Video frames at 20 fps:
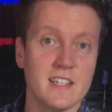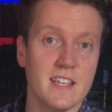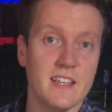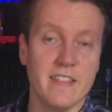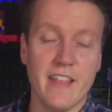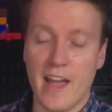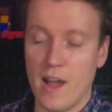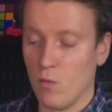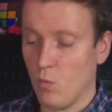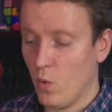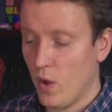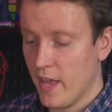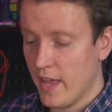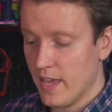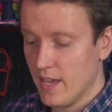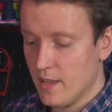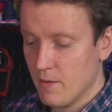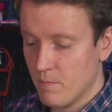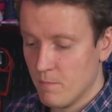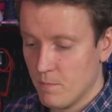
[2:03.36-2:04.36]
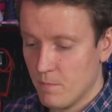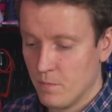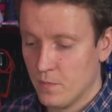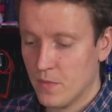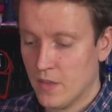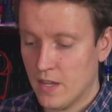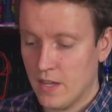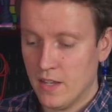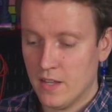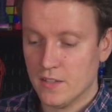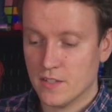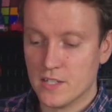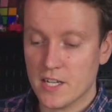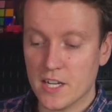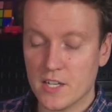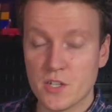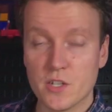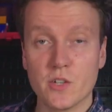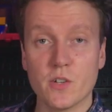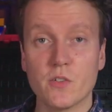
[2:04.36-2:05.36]
in that way.
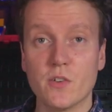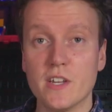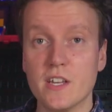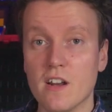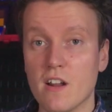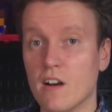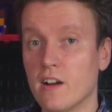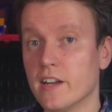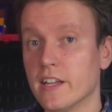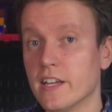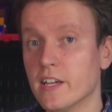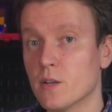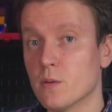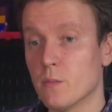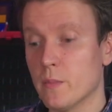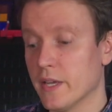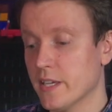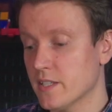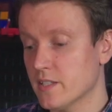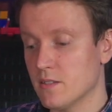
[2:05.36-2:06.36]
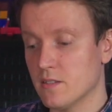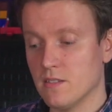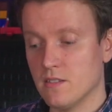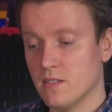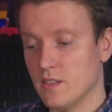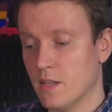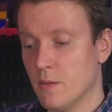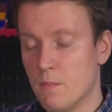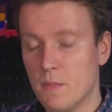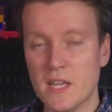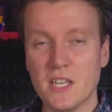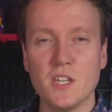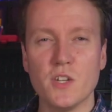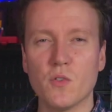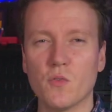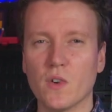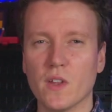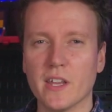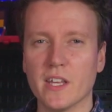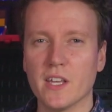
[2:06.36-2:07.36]
Touchscreen on here makes the menu
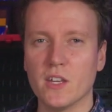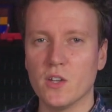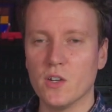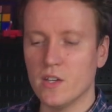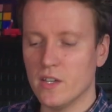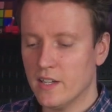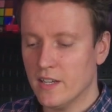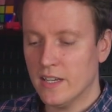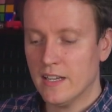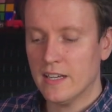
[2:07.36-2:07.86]
really good.